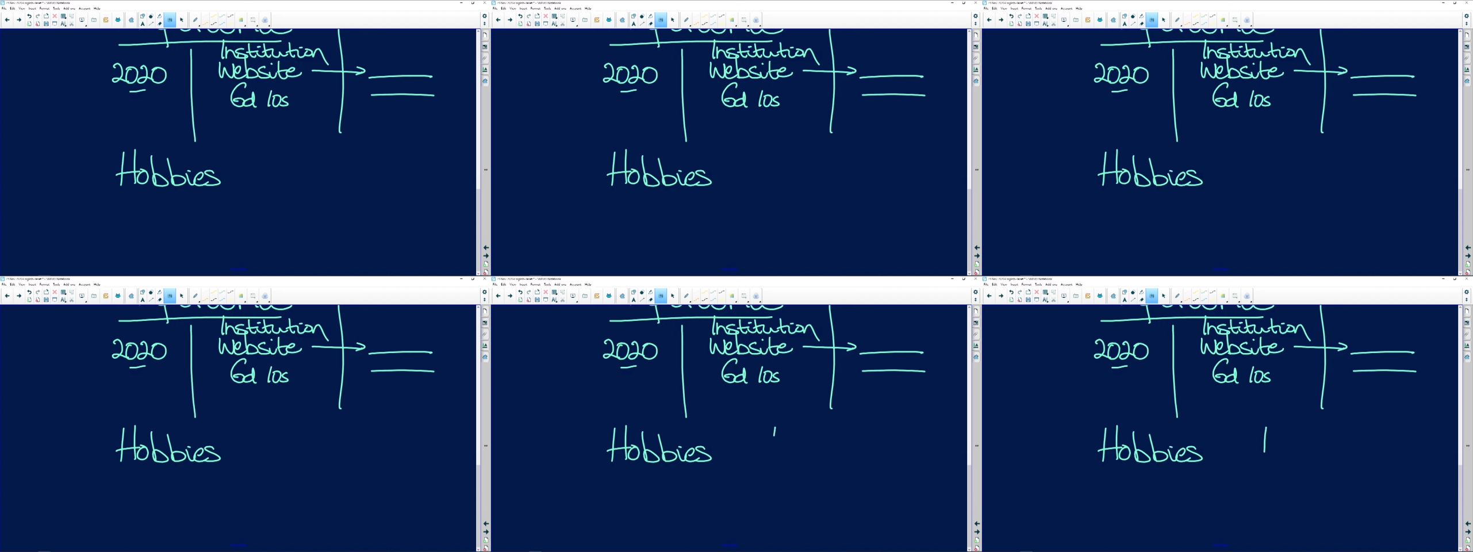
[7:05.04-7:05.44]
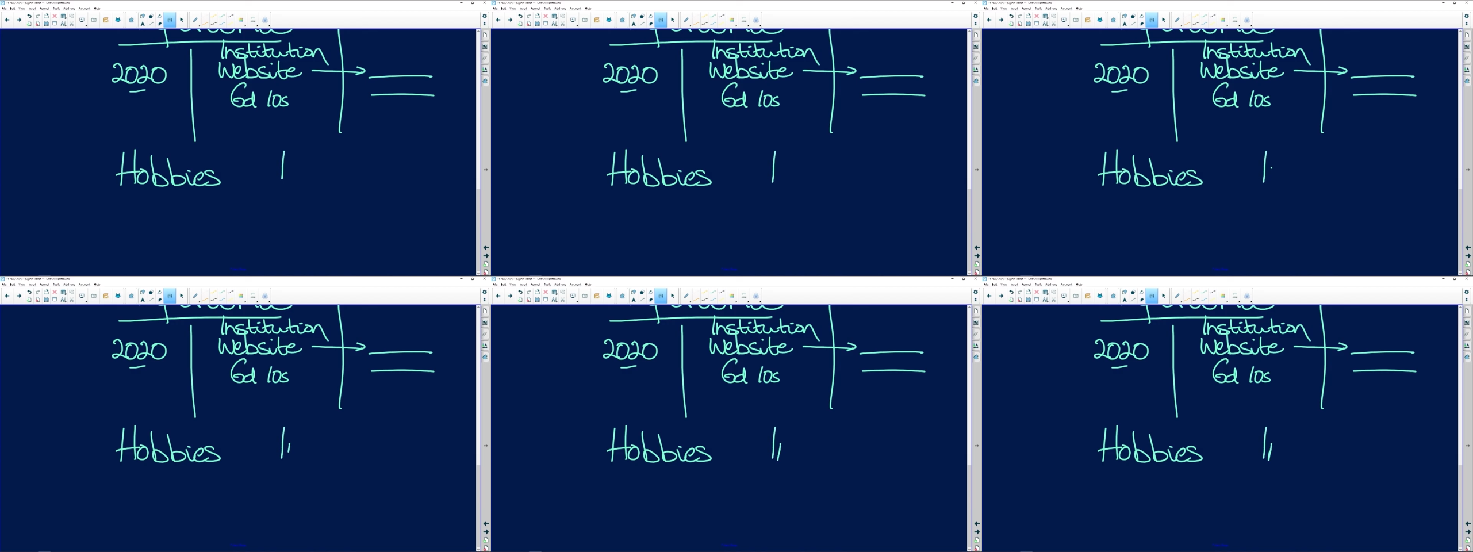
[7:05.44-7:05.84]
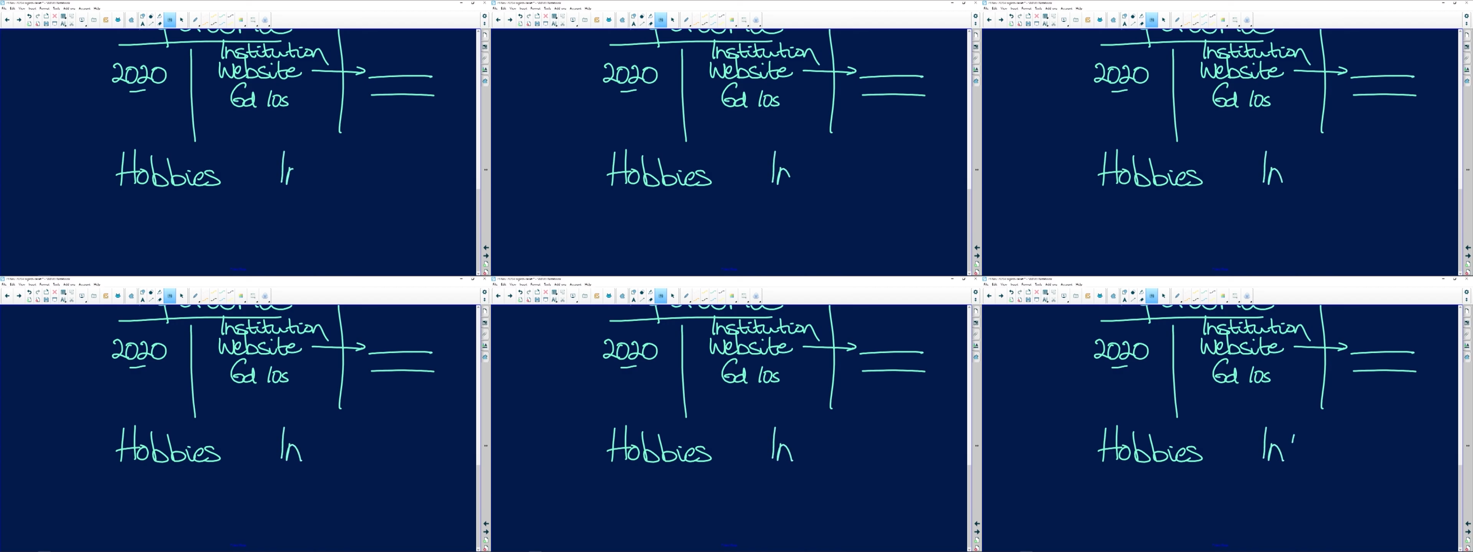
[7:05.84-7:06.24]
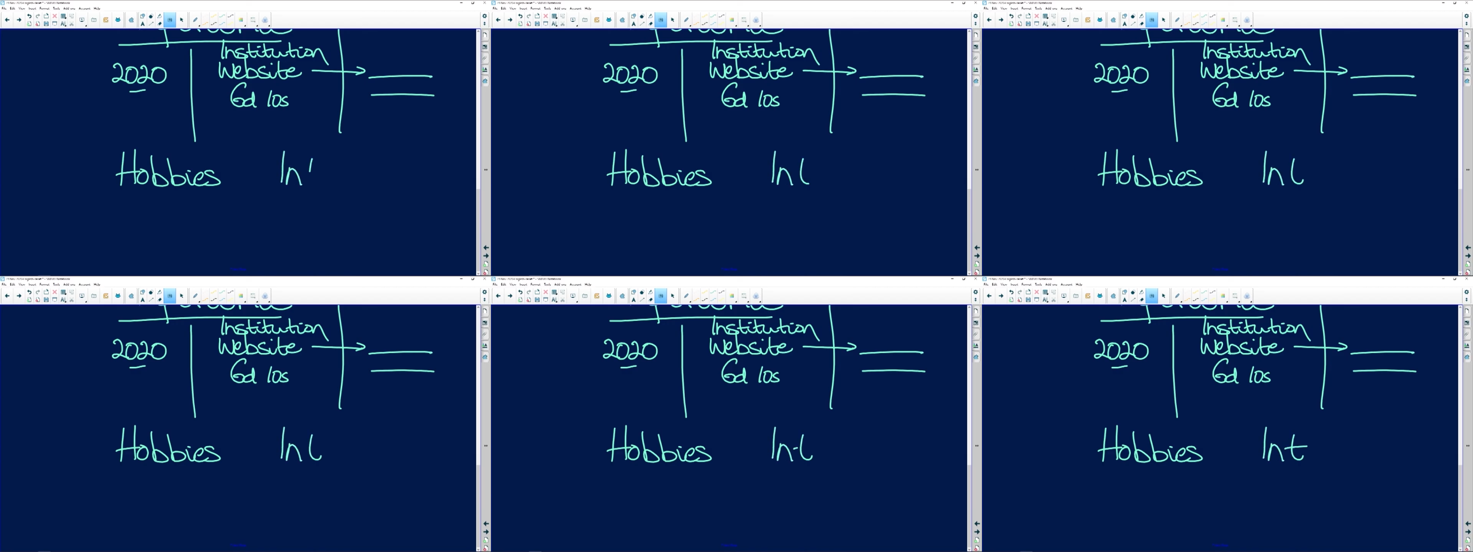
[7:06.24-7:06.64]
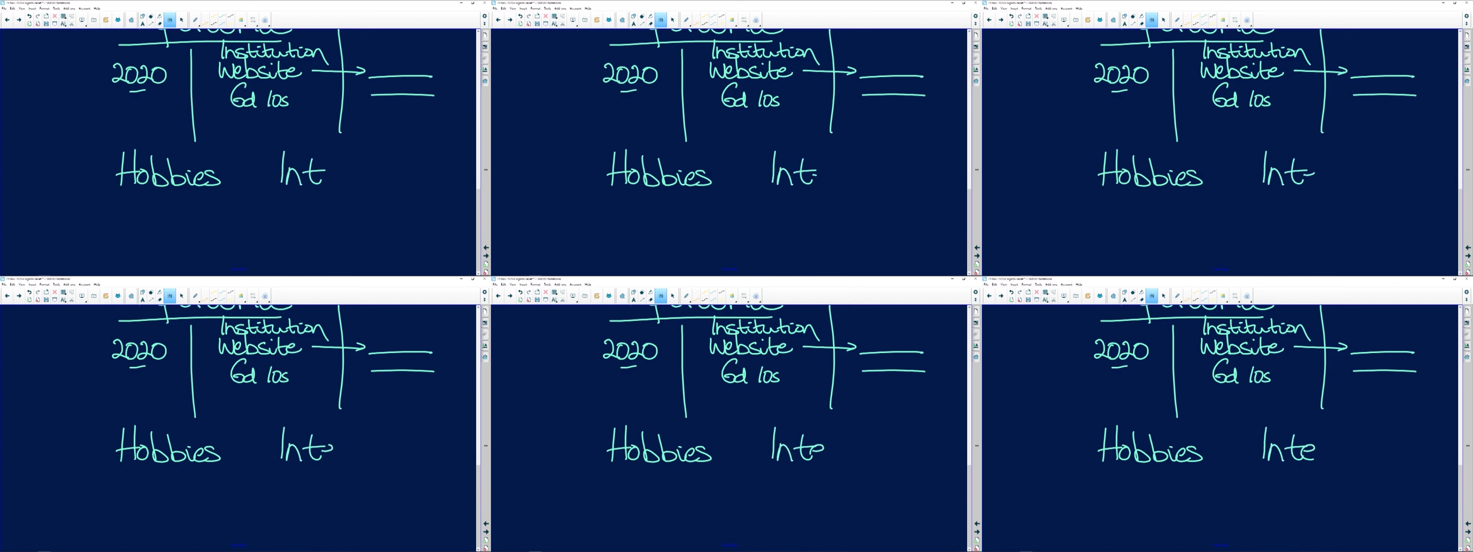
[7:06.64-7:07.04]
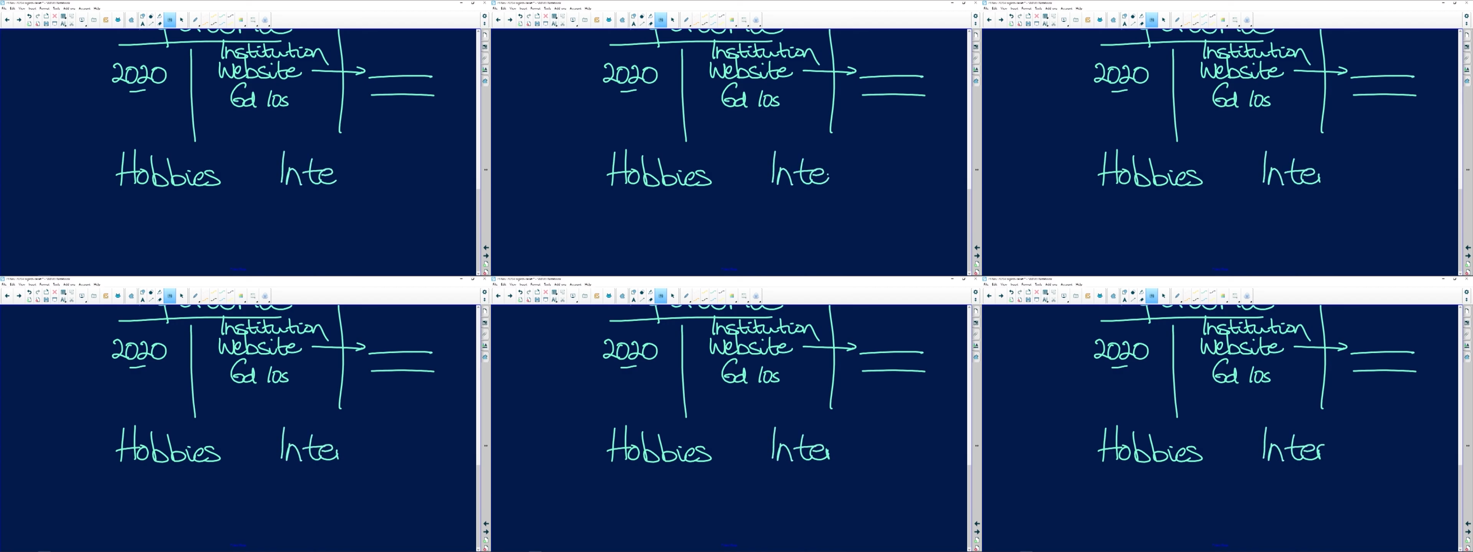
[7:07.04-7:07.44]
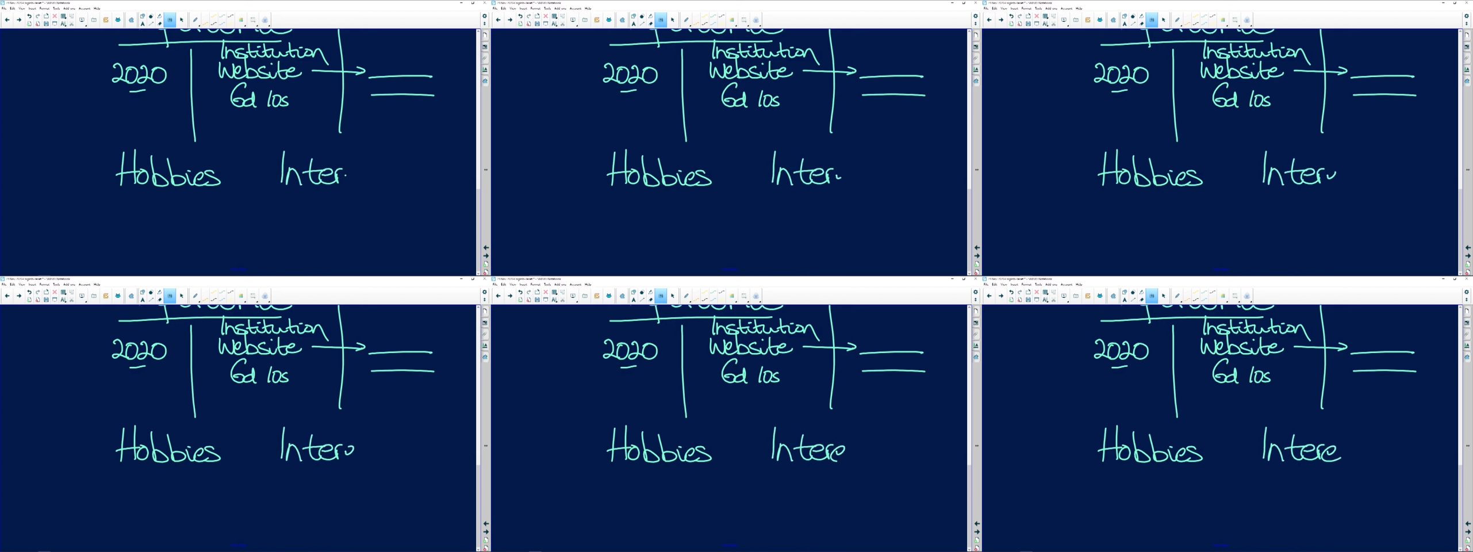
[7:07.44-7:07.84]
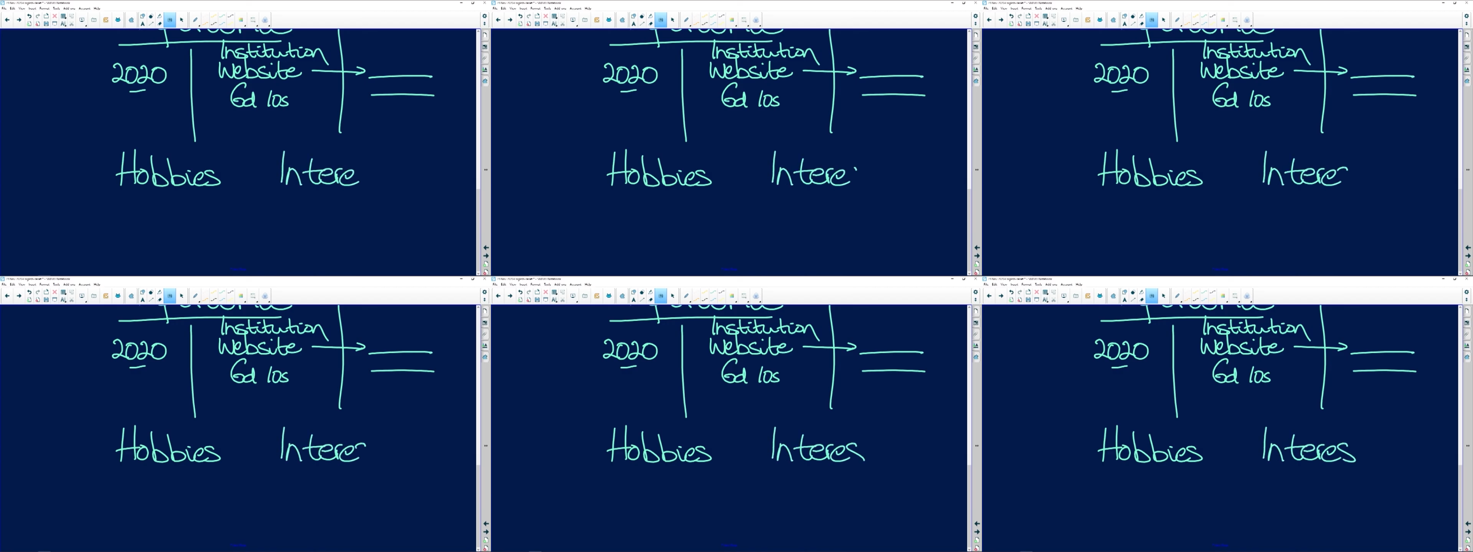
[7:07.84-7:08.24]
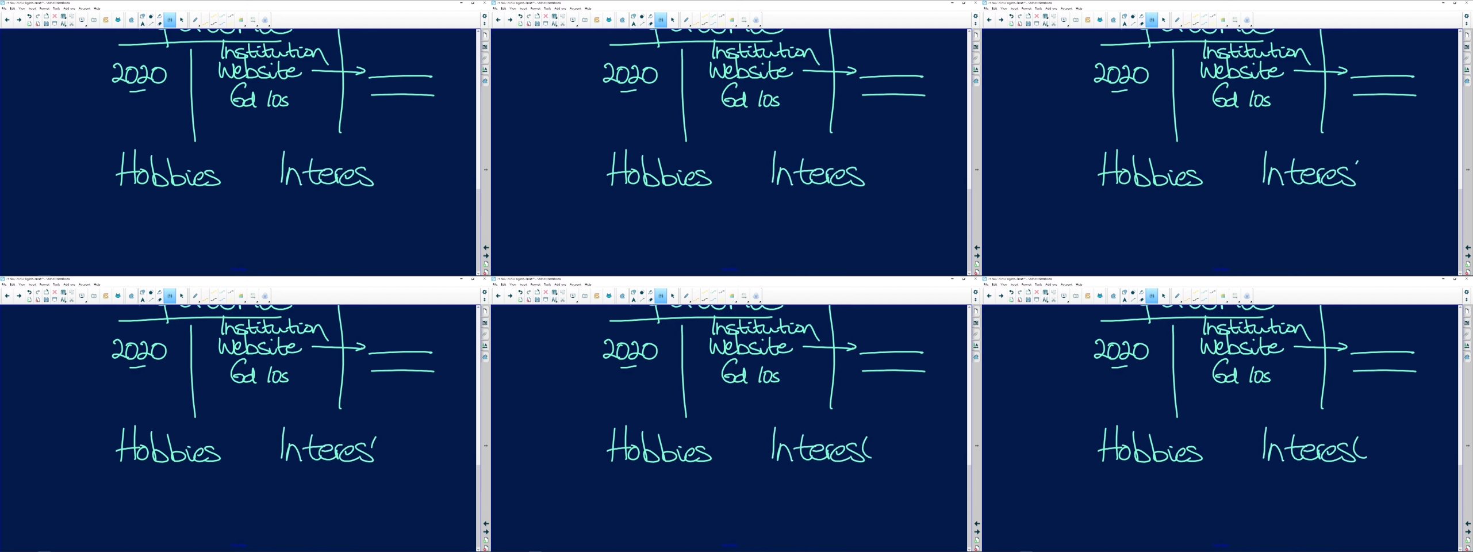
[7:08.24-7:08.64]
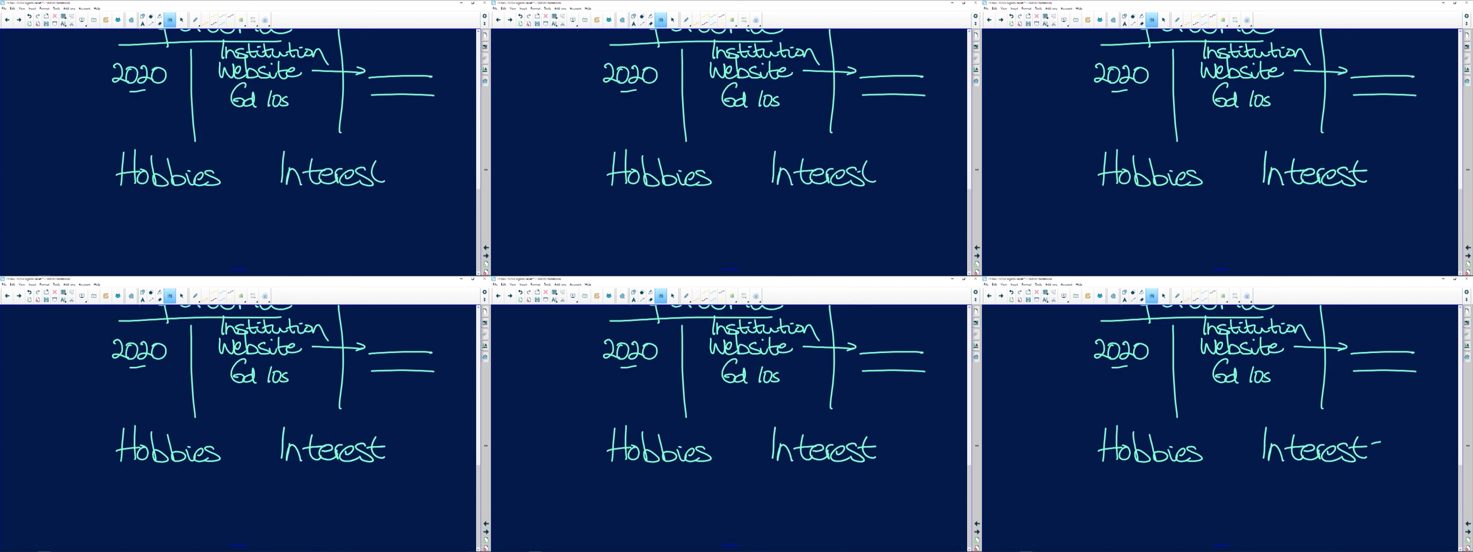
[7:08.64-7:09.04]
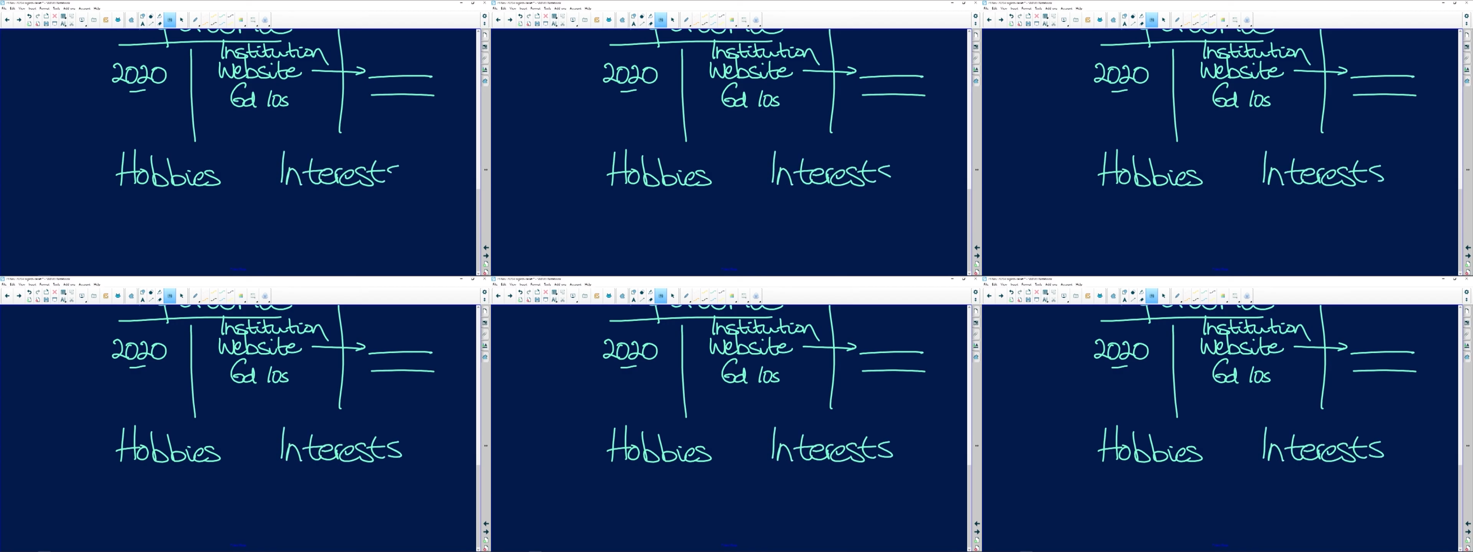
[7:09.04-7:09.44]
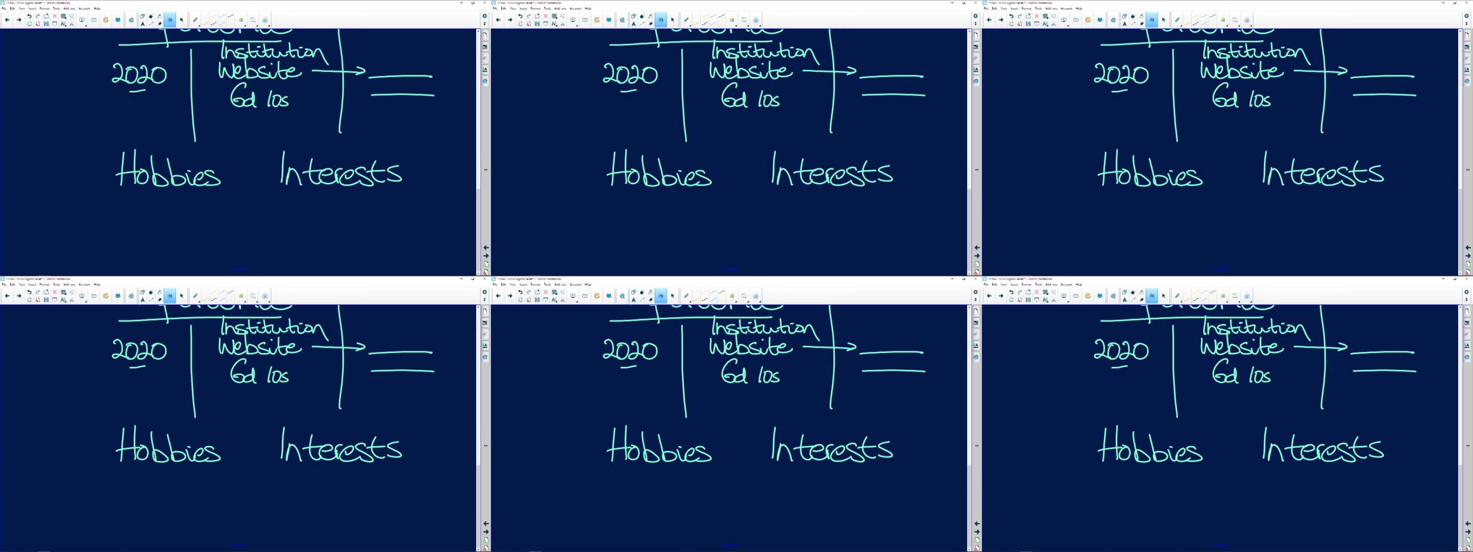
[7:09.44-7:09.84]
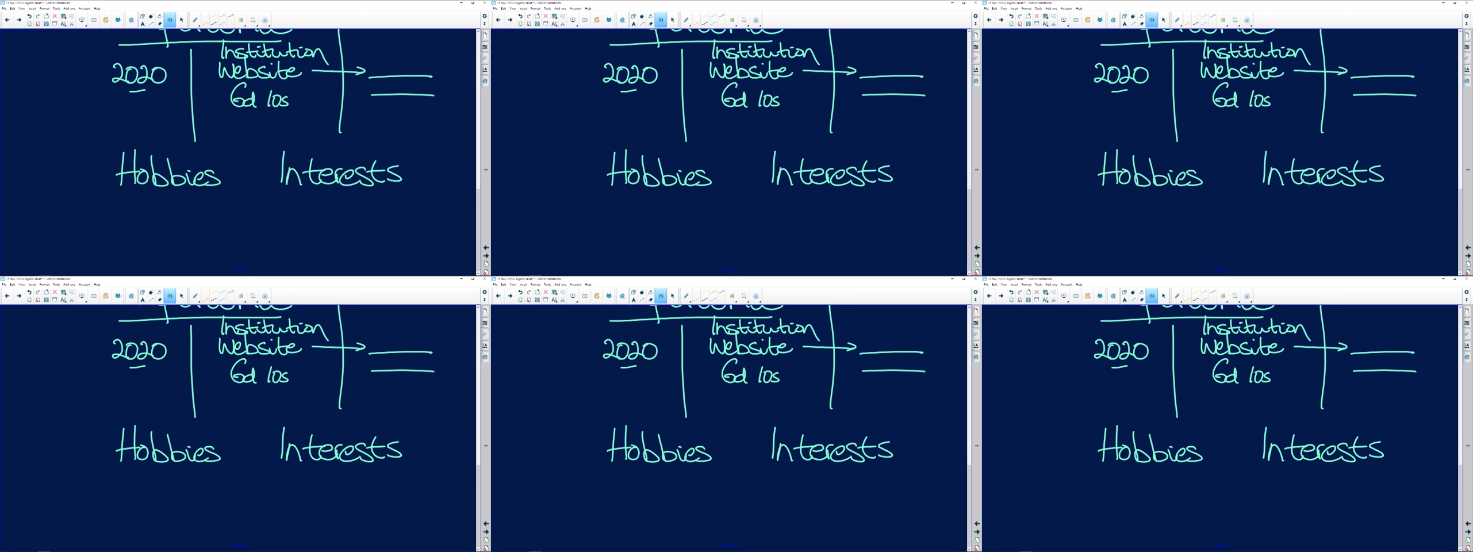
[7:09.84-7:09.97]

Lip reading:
[unreadable: no face in view]